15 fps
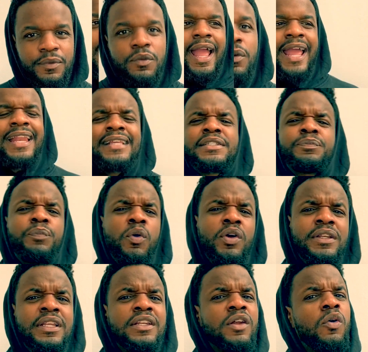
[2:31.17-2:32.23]
And it's
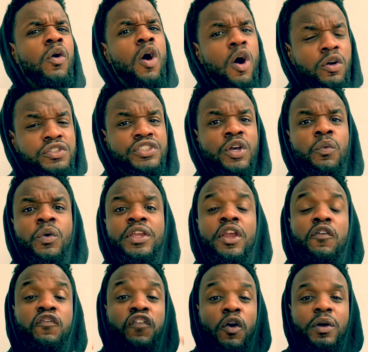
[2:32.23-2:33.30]
important to know also, when
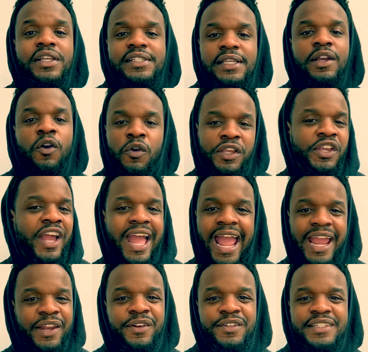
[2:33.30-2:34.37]
you're focusing on your
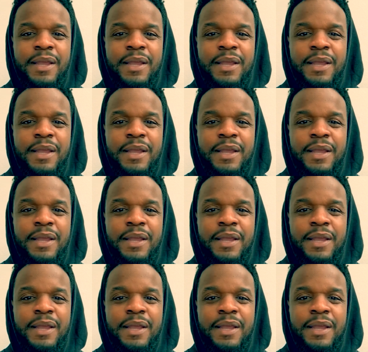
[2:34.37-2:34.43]
haters,